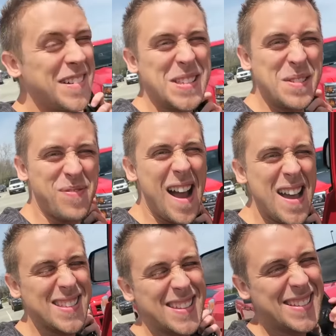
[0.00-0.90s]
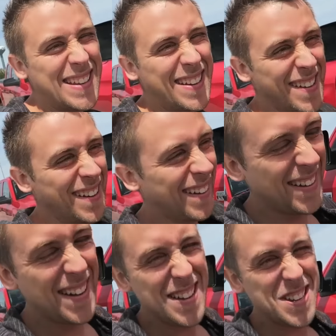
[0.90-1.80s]
just surprised us here.
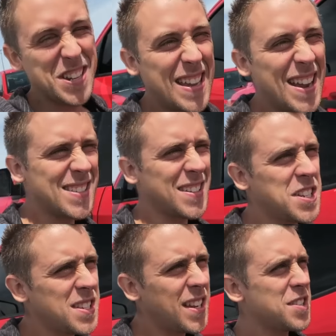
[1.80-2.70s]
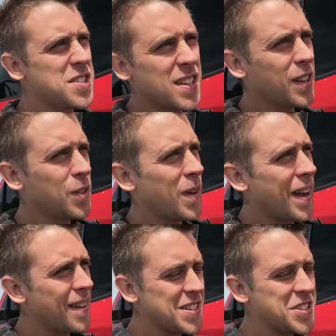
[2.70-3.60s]
She texts us. She's like, "You see any cool
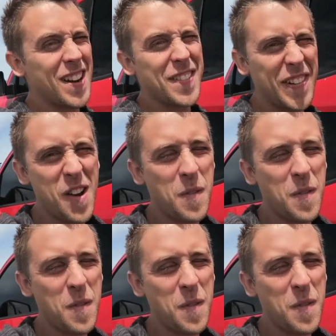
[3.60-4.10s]
animals?" Trying to figure